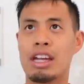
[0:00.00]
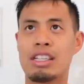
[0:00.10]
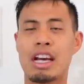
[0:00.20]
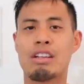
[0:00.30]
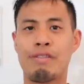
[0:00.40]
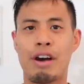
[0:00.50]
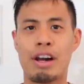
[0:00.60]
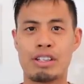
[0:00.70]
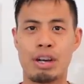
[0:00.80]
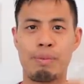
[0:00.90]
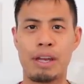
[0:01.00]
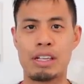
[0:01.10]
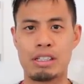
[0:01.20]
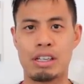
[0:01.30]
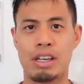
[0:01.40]
it's as far as our
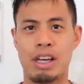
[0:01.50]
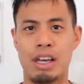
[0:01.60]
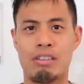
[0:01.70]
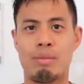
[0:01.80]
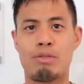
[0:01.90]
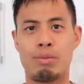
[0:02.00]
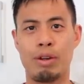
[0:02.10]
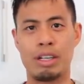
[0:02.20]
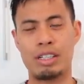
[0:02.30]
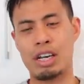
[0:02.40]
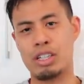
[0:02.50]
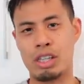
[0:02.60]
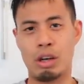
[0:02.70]
place is from Shibuya Station.